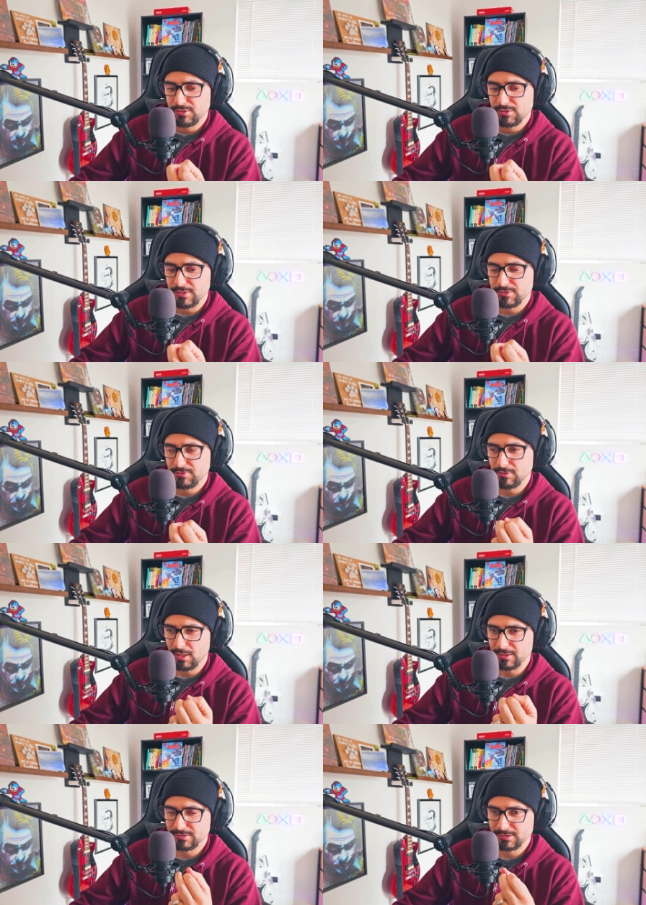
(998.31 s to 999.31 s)
Chester. And
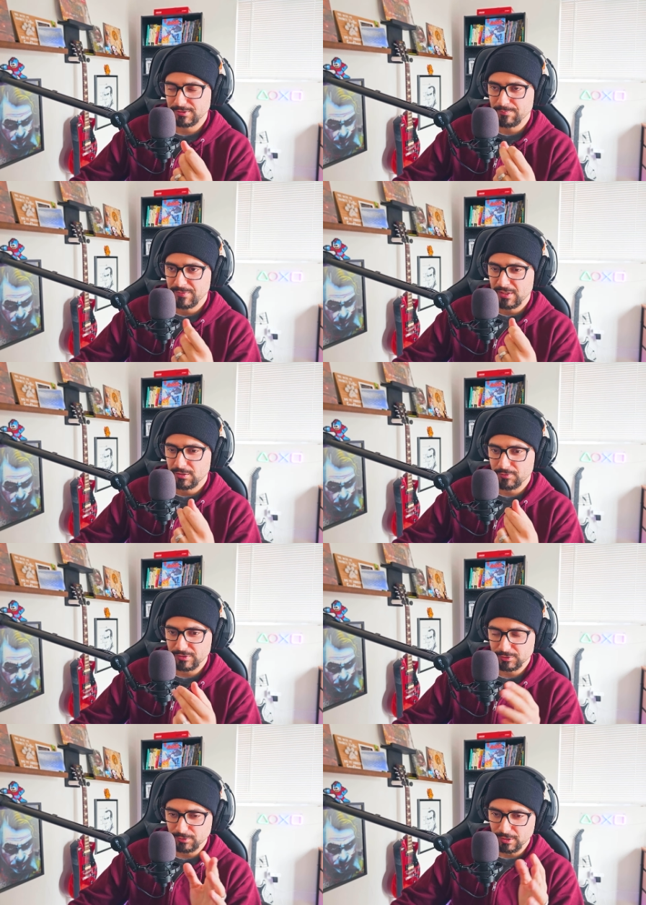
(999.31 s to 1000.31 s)
honestly, the
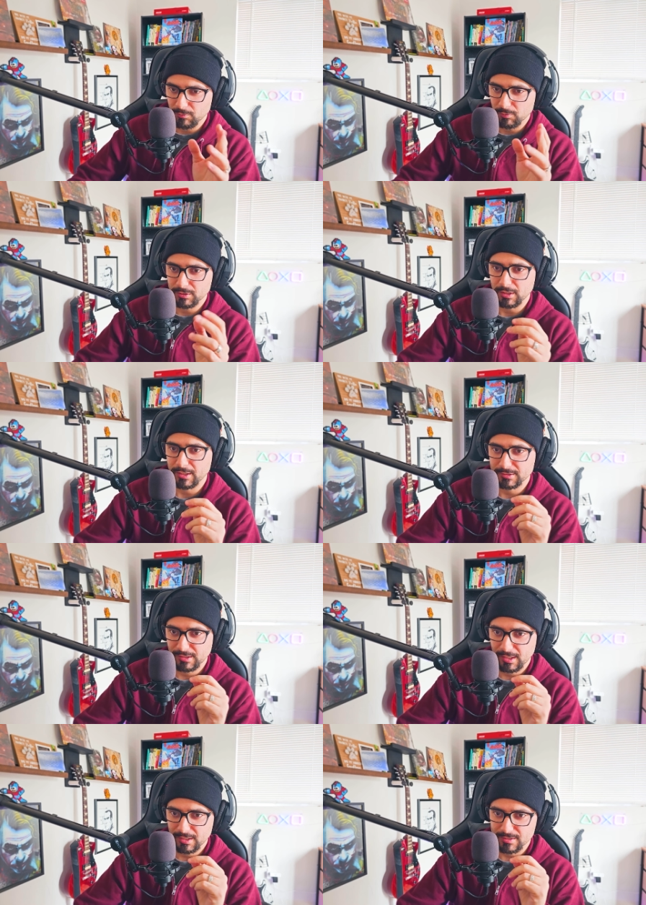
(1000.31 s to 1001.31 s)
Chris Cornell one, like,
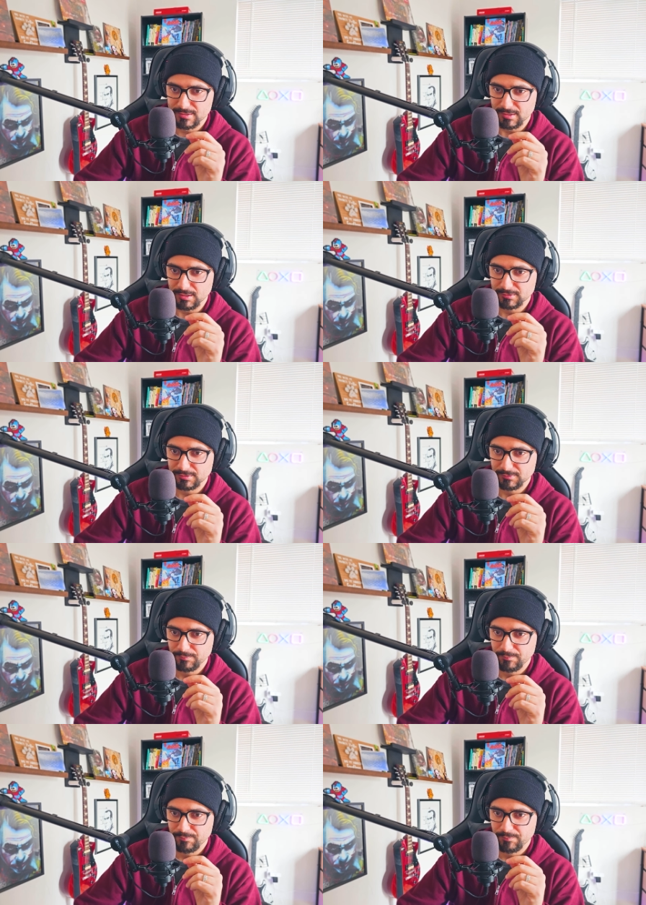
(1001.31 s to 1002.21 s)
yeah, it sucked.